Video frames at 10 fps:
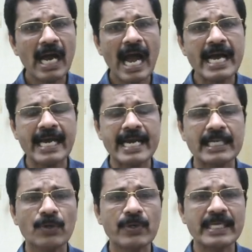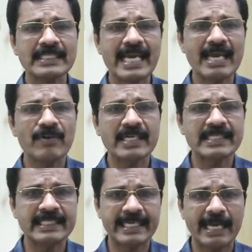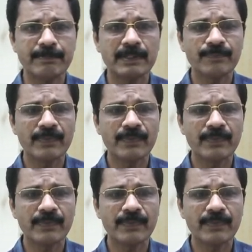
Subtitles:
and another one is divergent type.